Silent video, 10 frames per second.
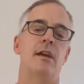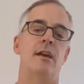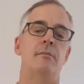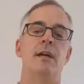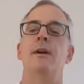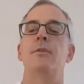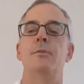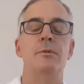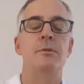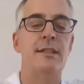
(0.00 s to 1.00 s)
how
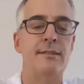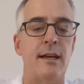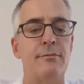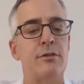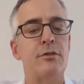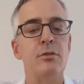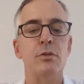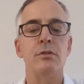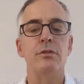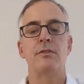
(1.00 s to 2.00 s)
would we design for
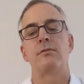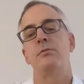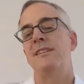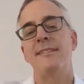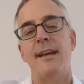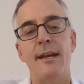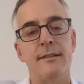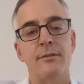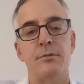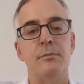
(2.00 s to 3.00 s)
tools, what
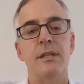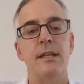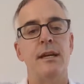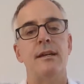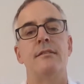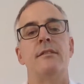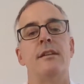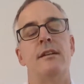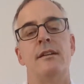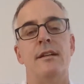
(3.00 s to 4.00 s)
sizes would be there,
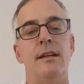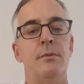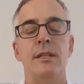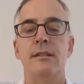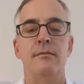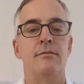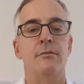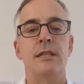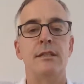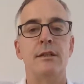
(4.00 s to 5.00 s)
and we
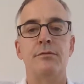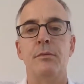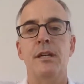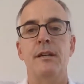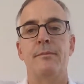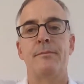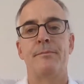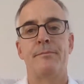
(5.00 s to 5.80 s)
can go from there.